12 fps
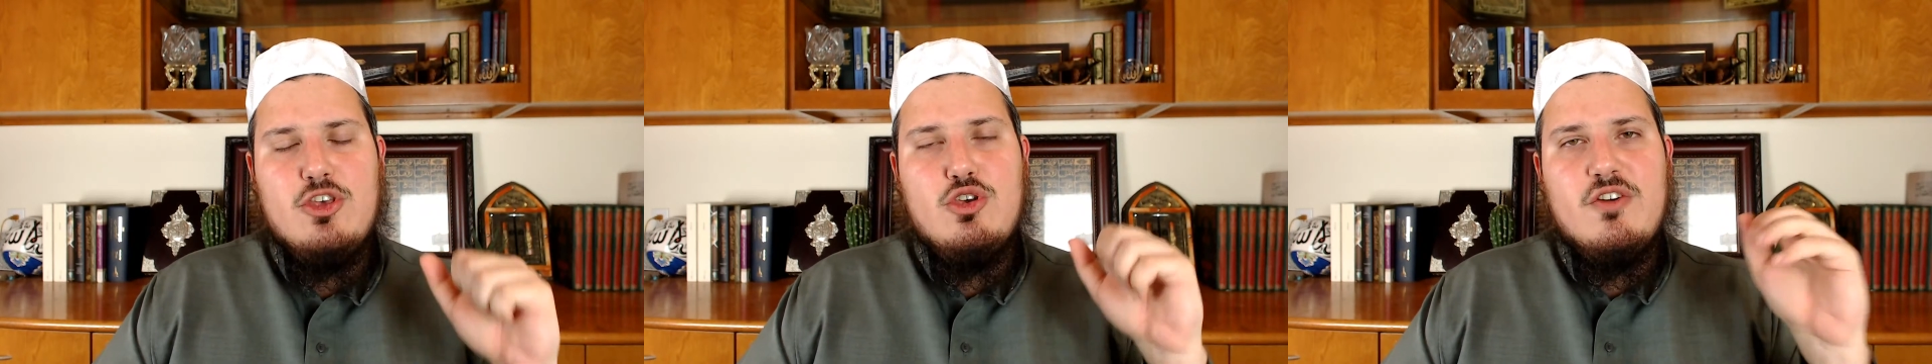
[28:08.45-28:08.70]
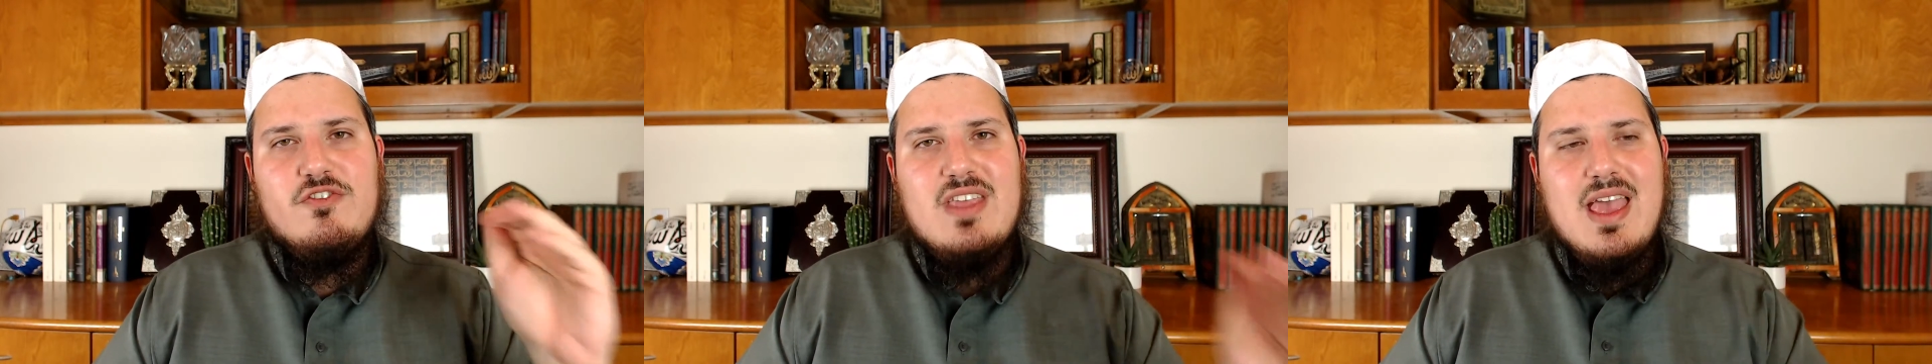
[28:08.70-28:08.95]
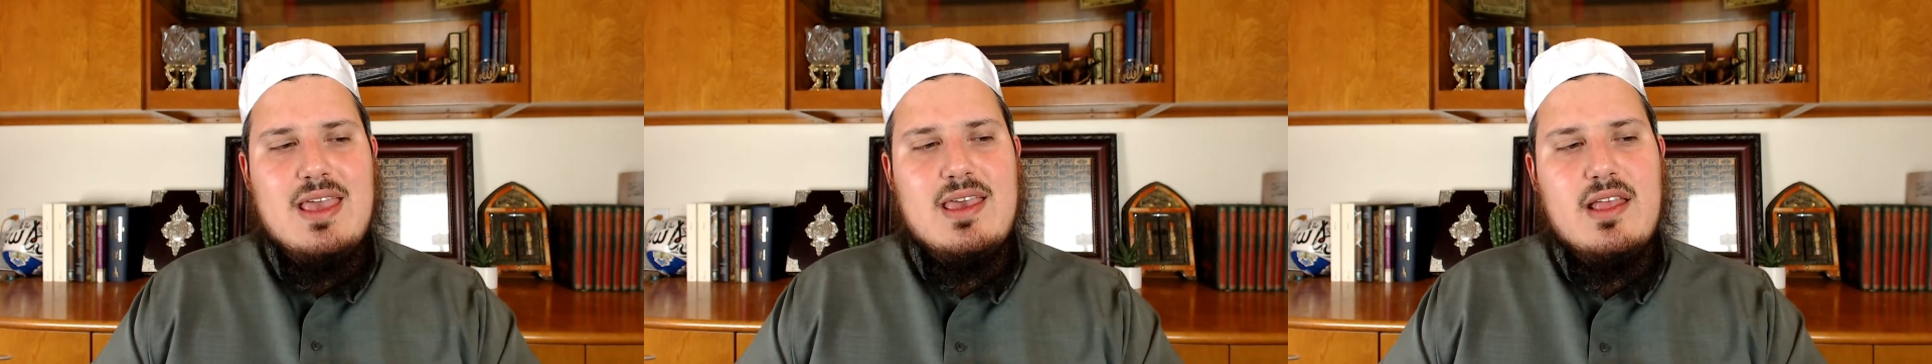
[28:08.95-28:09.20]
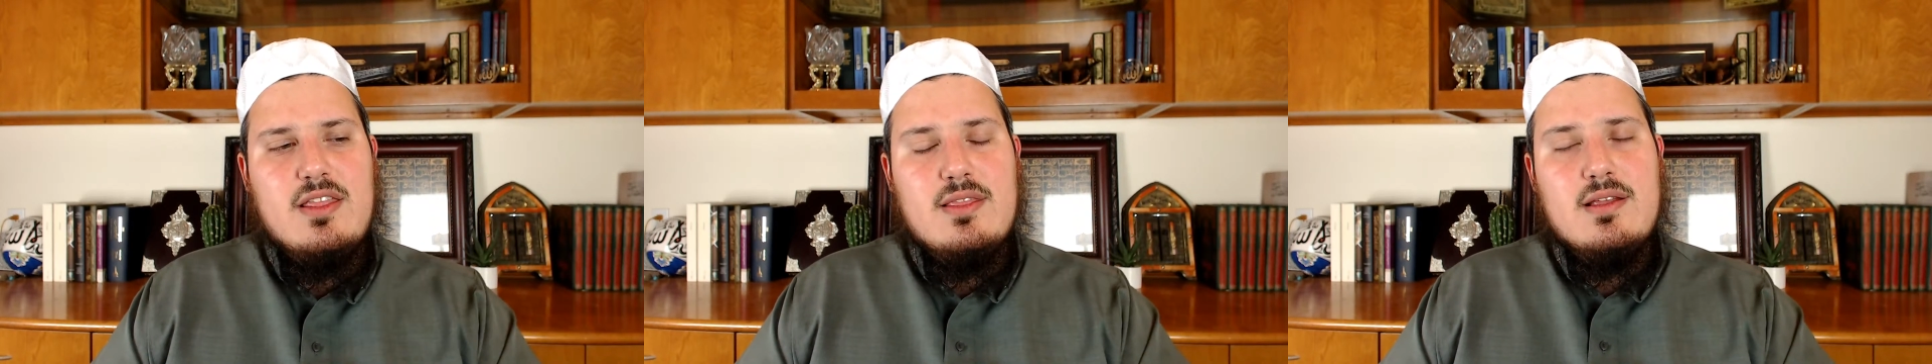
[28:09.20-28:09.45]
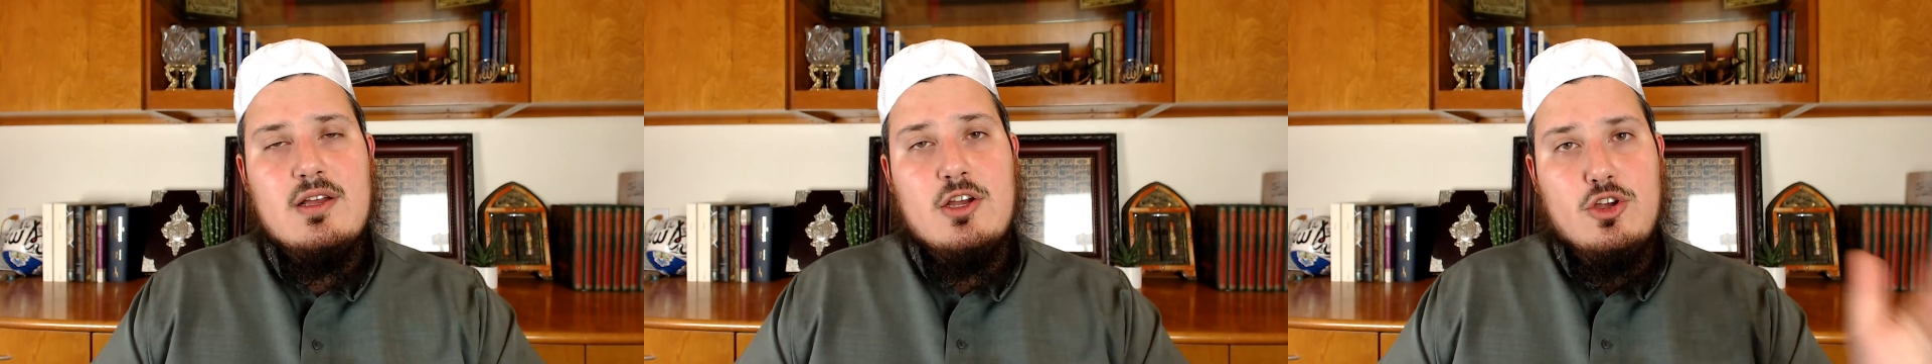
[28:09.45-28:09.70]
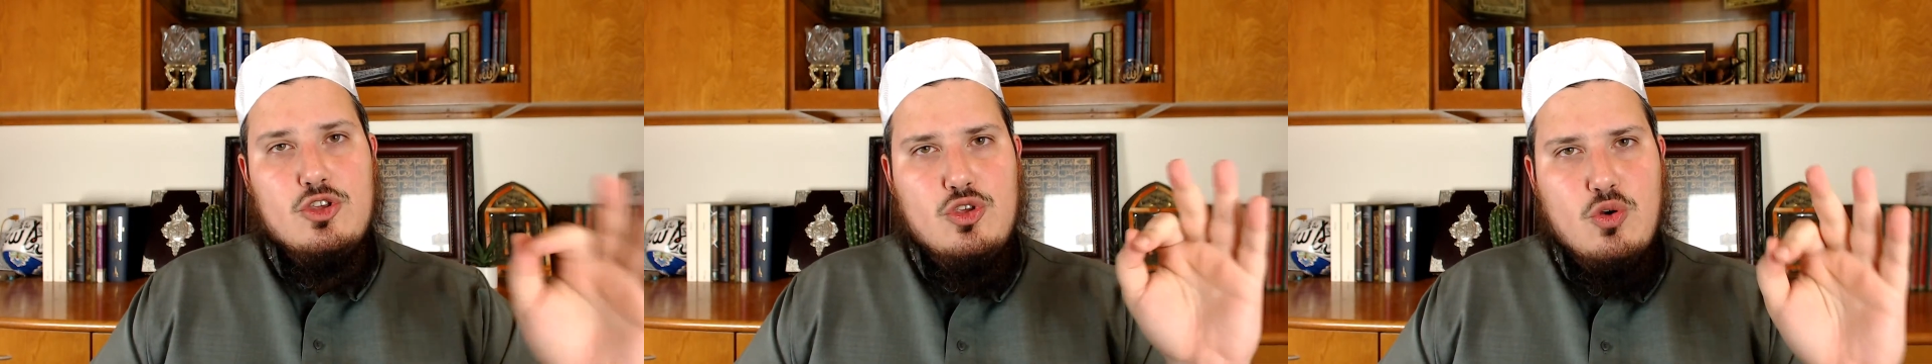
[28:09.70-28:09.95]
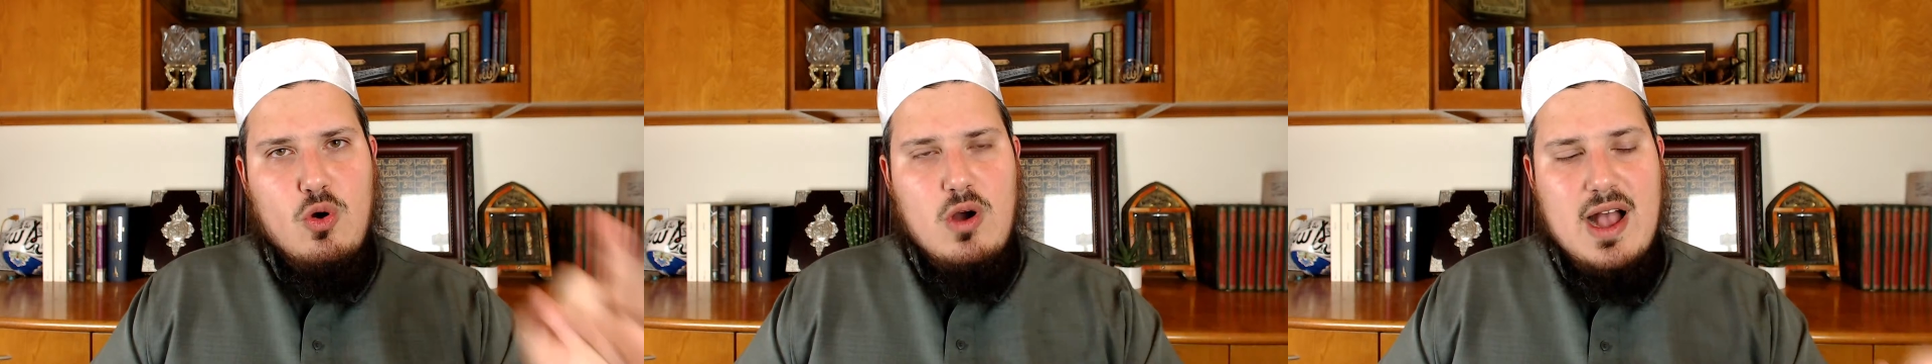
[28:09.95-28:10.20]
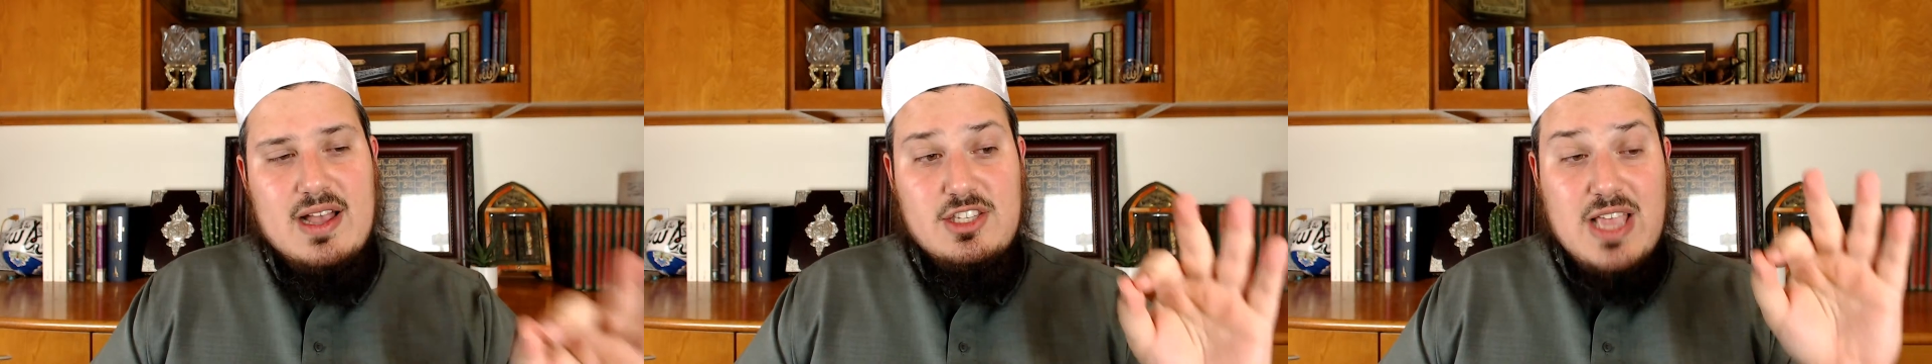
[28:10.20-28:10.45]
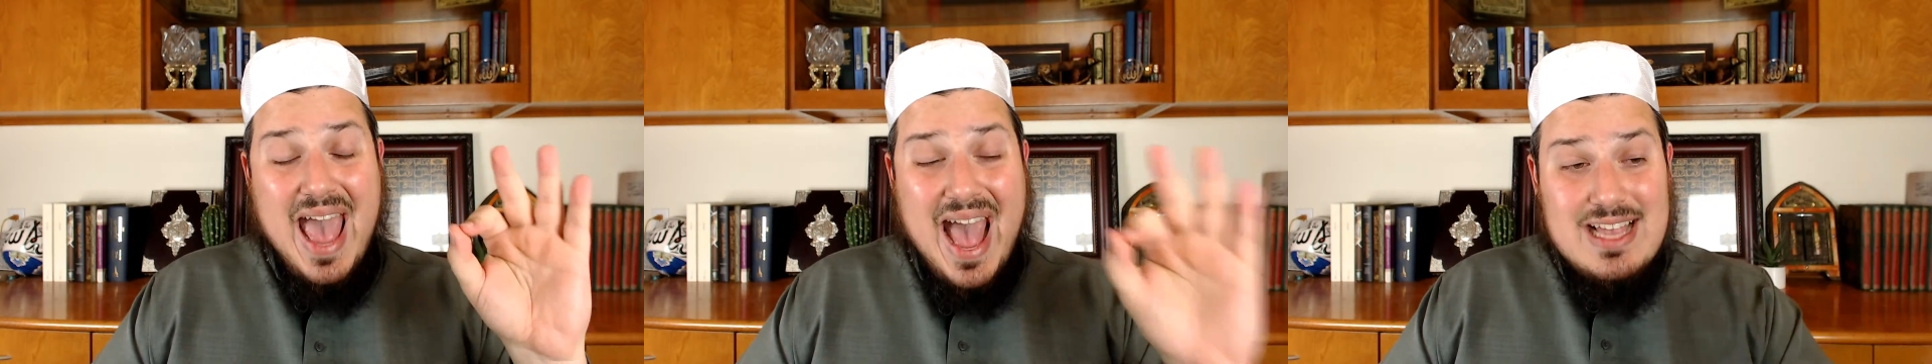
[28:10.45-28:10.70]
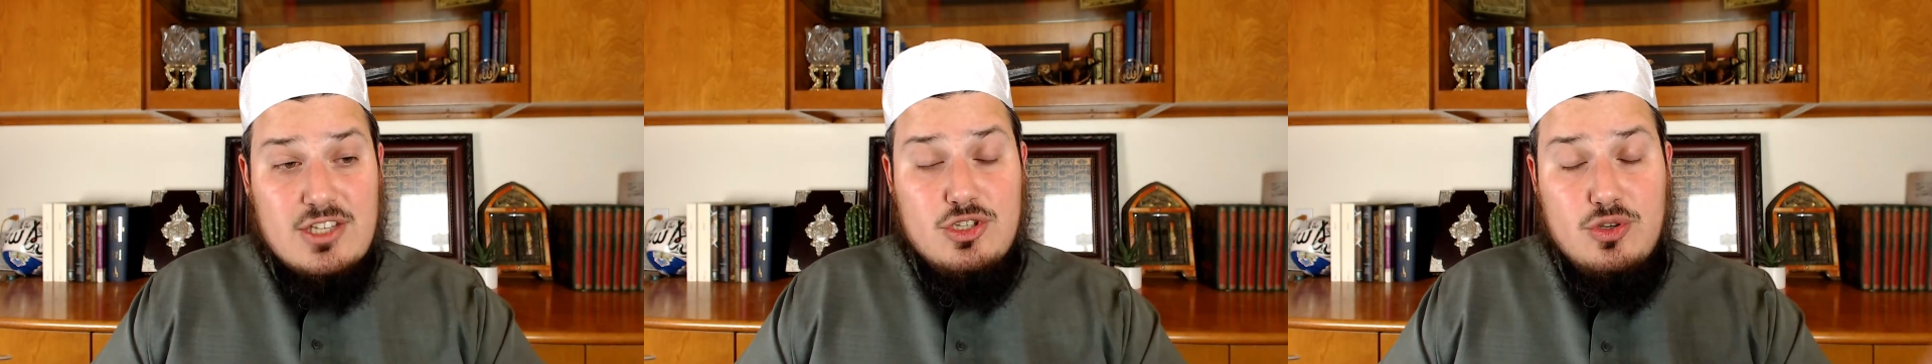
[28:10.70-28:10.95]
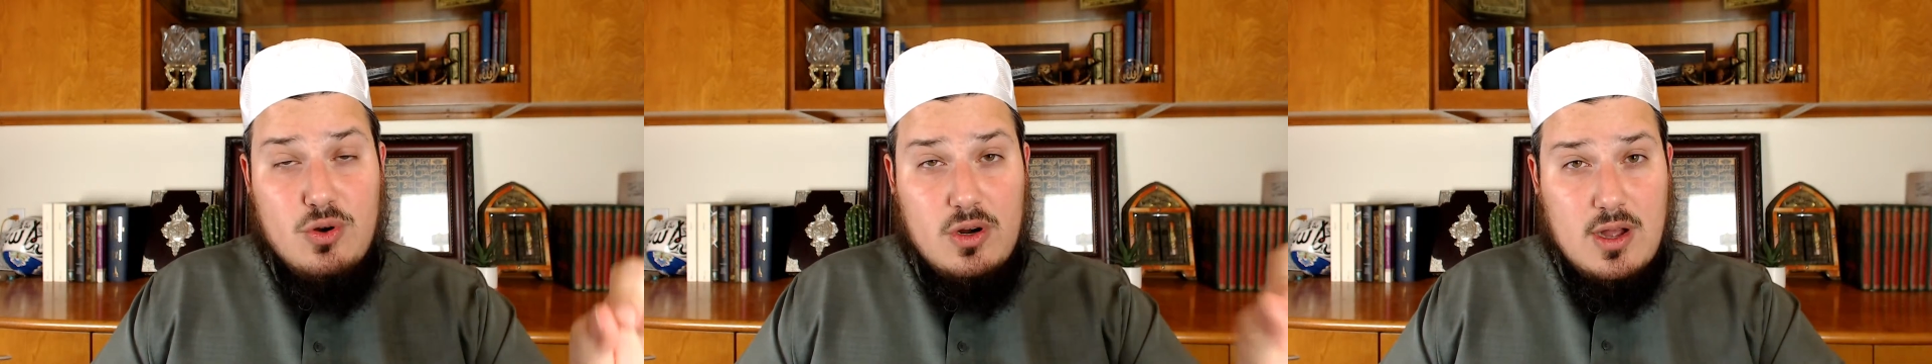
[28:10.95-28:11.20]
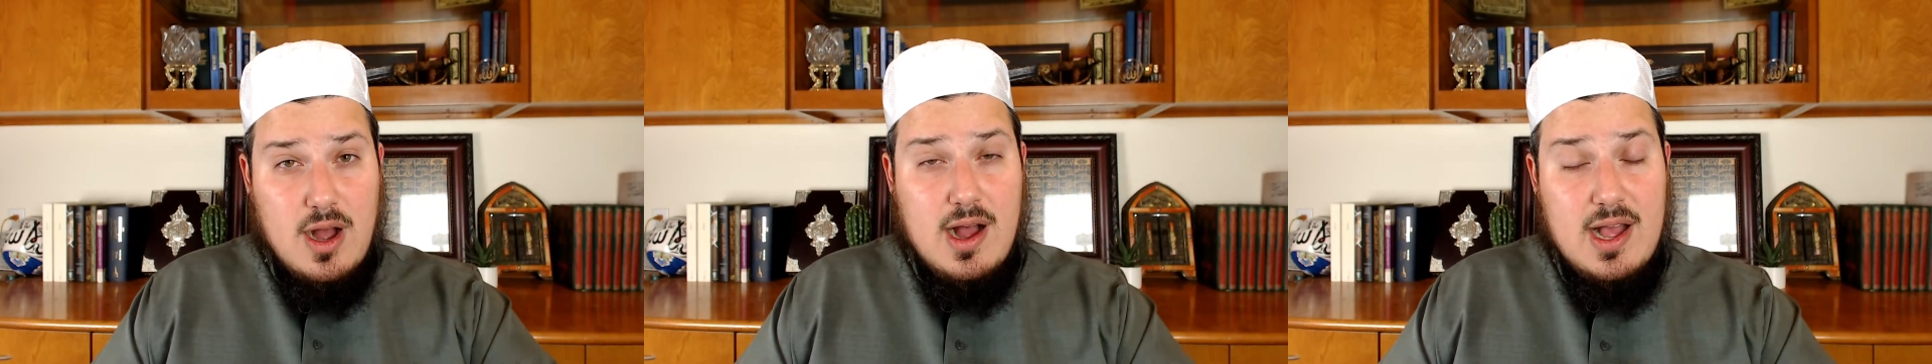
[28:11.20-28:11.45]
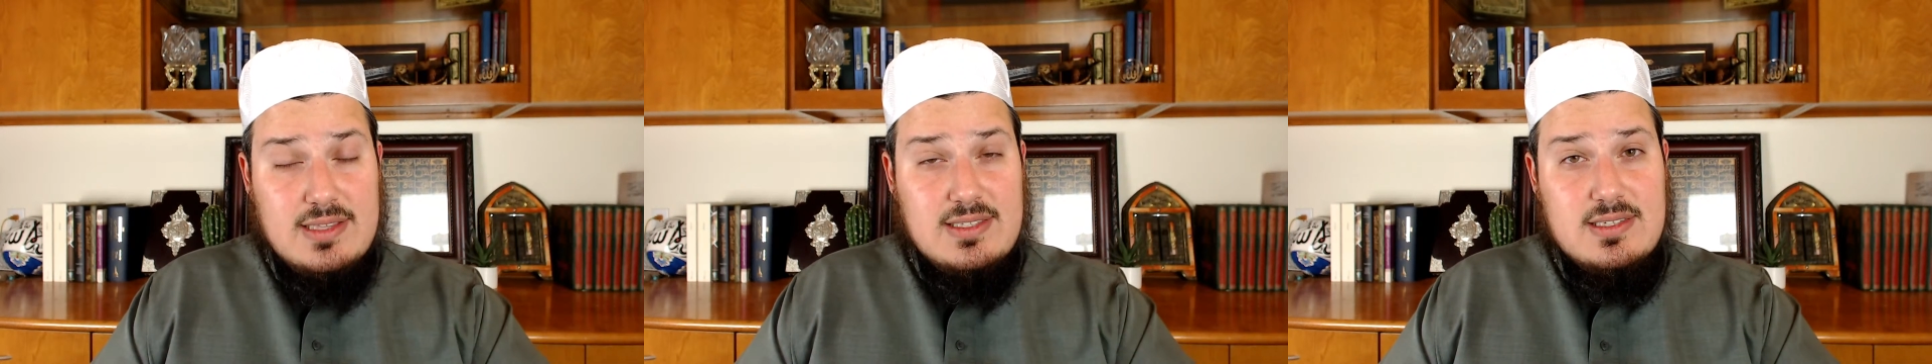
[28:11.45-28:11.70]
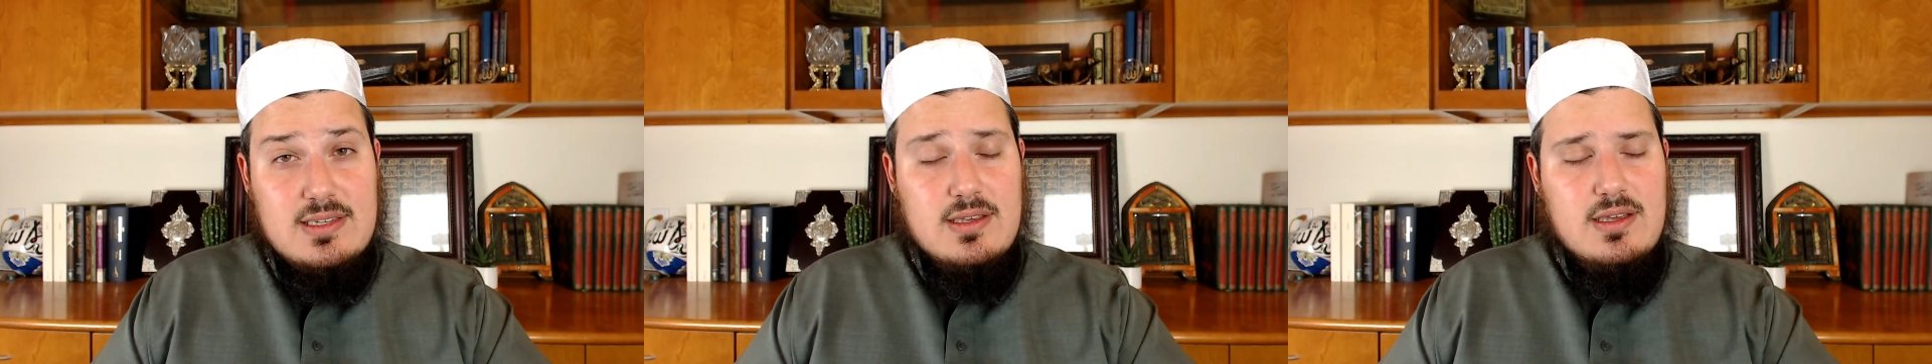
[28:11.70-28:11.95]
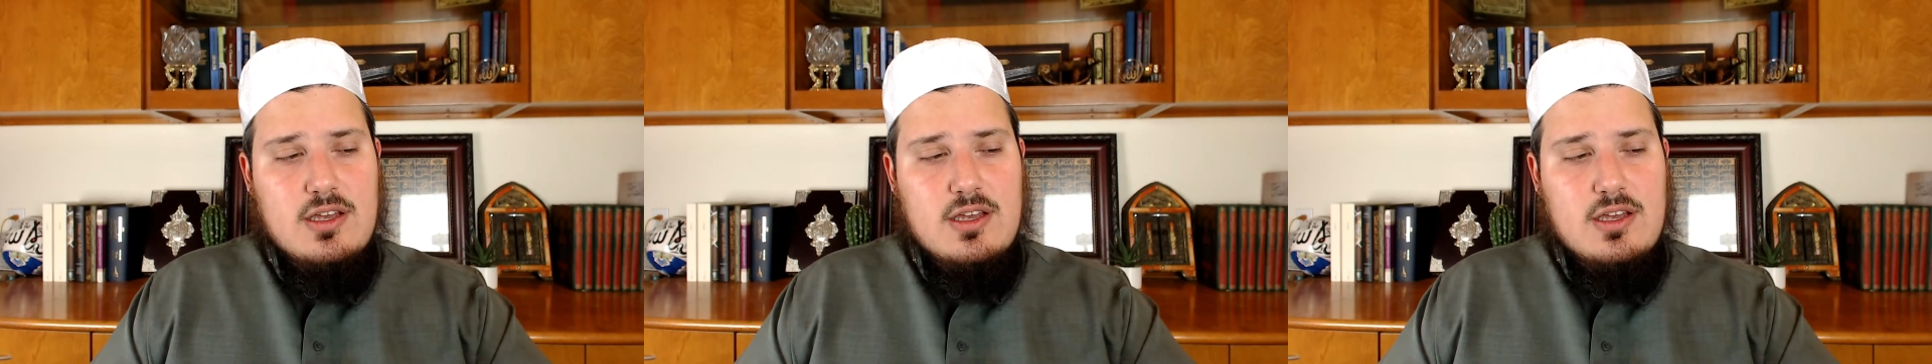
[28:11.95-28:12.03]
You have taken as your gods,